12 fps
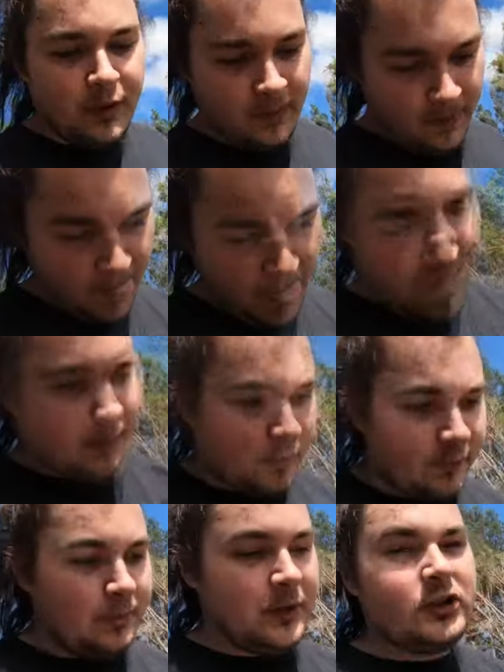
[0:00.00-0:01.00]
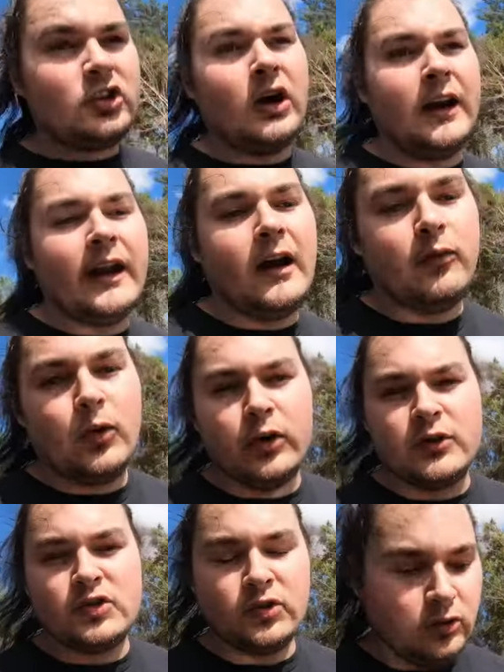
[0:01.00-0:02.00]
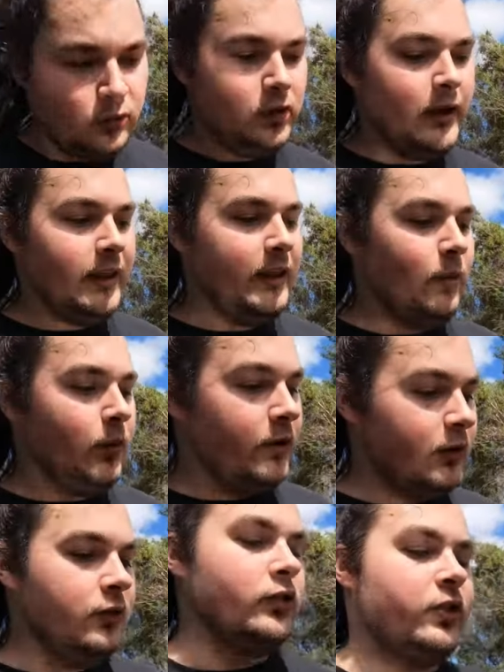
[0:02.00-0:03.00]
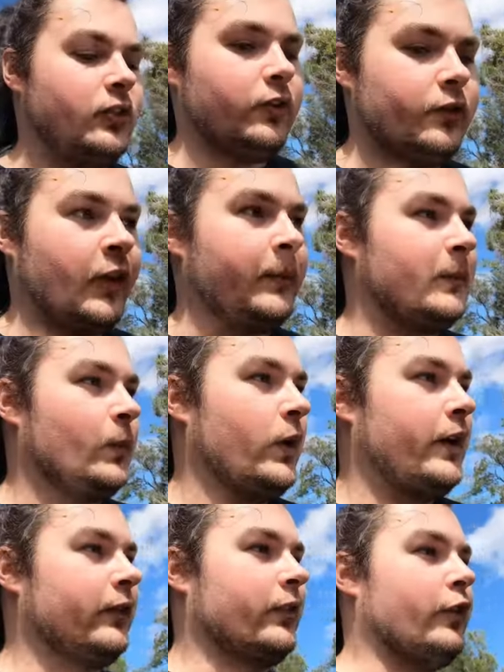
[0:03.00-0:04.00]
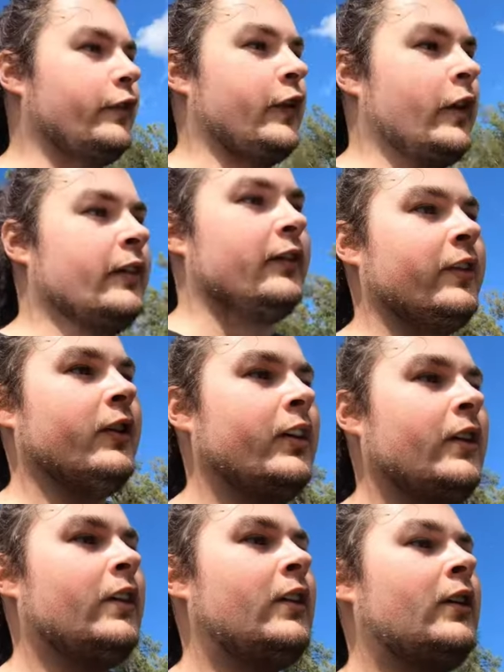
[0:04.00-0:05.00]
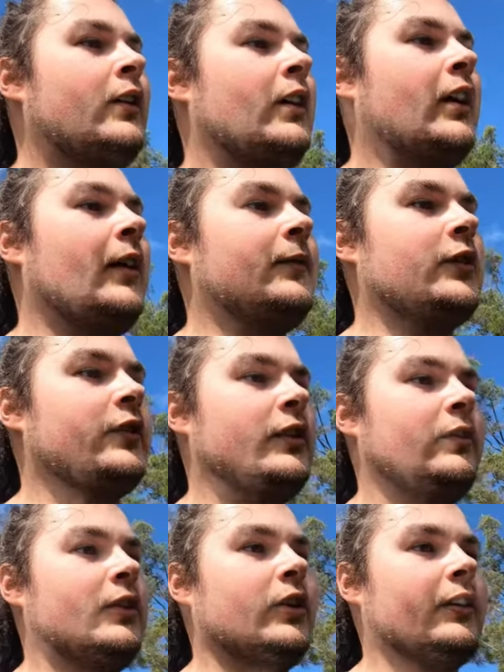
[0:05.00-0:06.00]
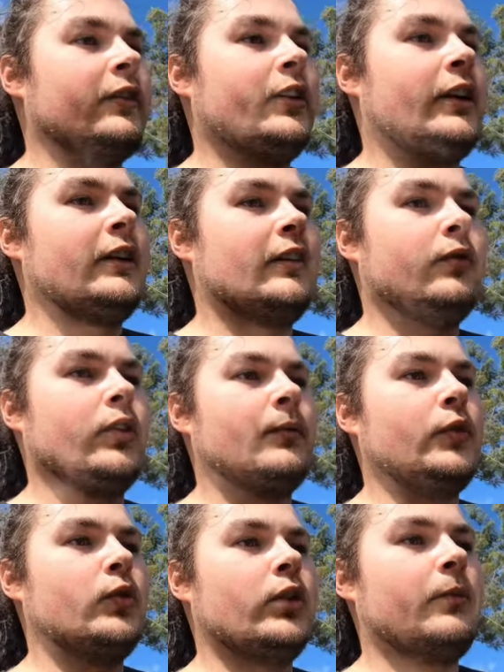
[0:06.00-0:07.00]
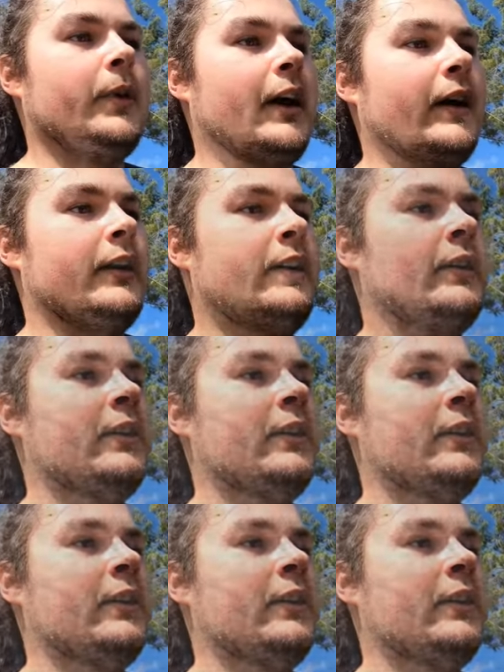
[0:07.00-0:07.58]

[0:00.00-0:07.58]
I'm gonna post a picture right now of what it should look like here, what it usually looks like when there's no floods, um, just to give you guys an idea of what I'm talking about.